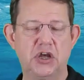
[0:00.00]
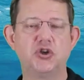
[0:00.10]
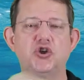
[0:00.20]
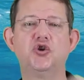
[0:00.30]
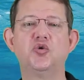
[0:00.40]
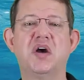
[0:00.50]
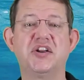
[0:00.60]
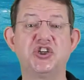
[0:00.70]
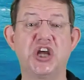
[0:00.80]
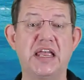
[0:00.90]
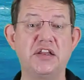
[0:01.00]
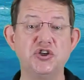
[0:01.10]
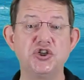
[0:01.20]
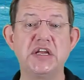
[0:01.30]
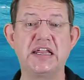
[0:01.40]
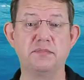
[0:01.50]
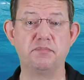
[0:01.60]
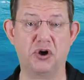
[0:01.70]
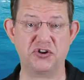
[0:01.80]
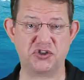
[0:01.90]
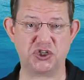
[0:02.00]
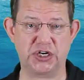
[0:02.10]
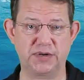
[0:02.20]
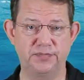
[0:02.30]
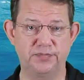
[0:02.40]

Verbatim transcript: to a change in posture.